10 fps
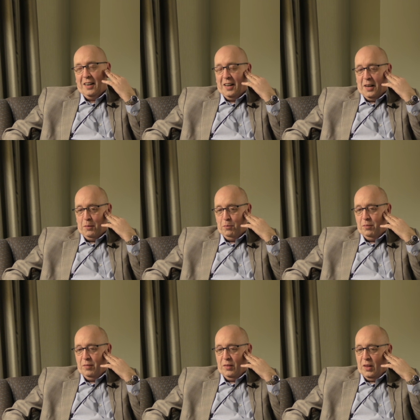Um,
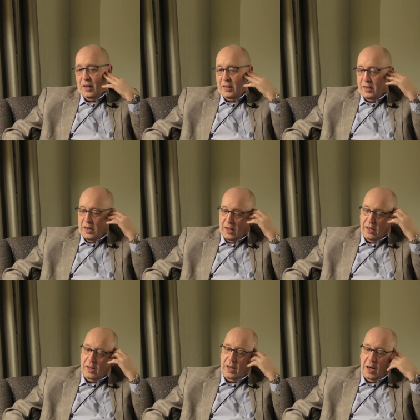
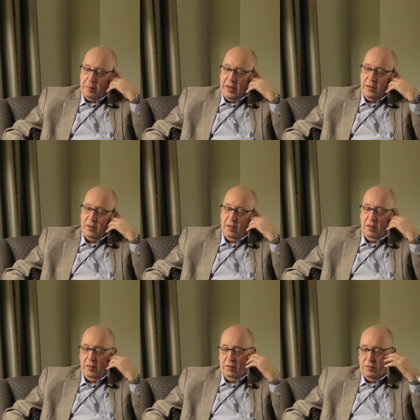yeah, I mean,
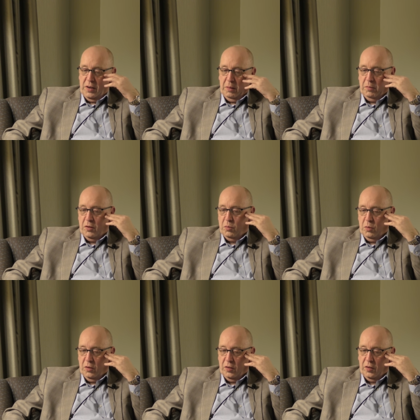uh, Philips
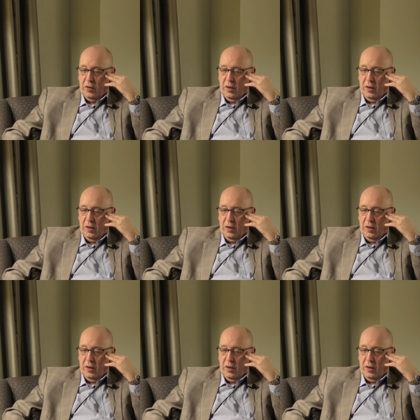was,